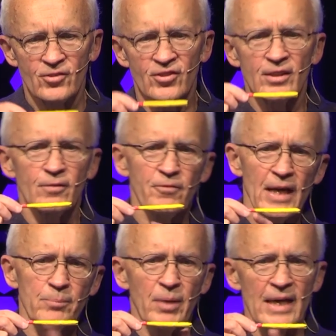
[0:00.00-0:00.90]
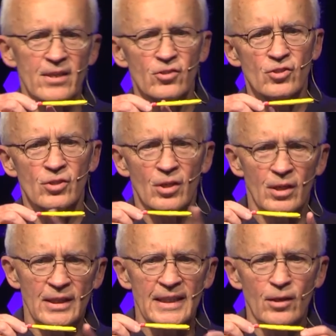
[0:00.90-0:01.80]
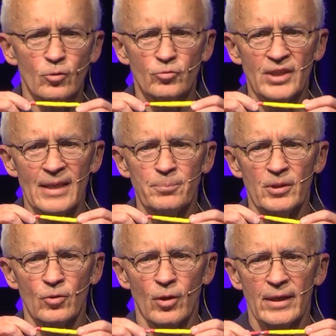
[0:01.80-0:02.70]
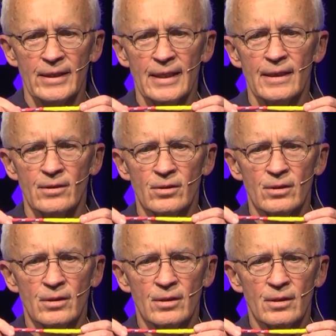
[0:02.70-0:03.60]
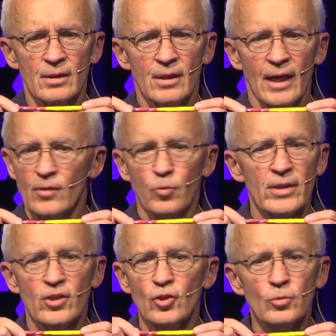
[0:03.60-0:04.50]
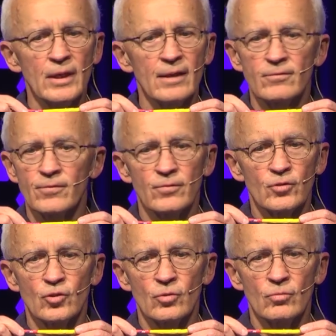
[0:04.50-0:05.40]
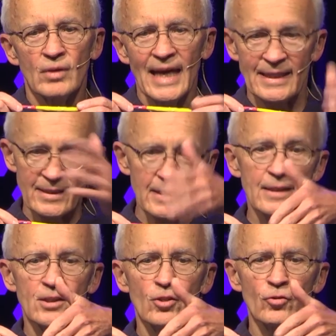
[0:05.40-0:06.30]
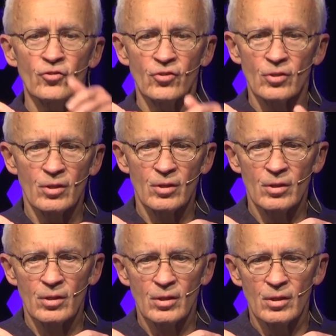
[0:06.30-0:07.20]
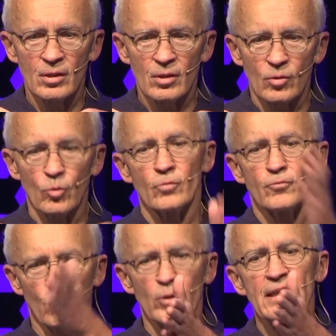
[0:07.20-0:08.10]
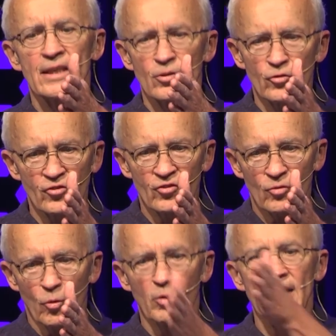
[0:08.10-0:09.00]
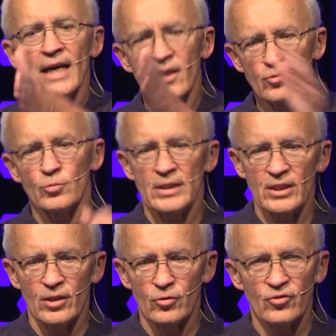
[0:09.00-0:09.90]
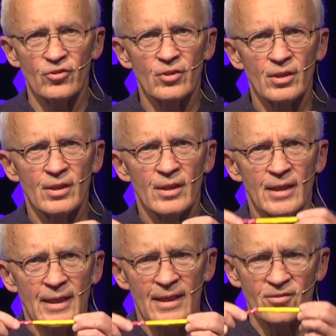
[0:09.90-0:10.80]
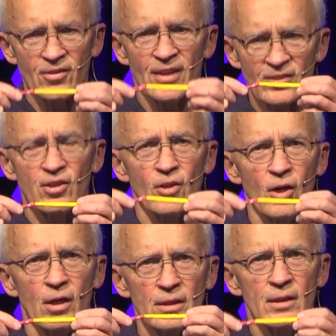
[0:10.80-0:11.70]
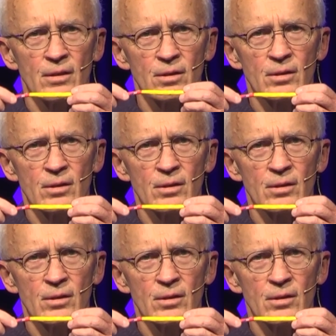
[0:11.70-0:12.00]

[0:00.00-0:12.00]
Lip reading: It's signified by this yellow tape here on the end. And whether you live 18 years, or 40 years, or 100 years, it's this long.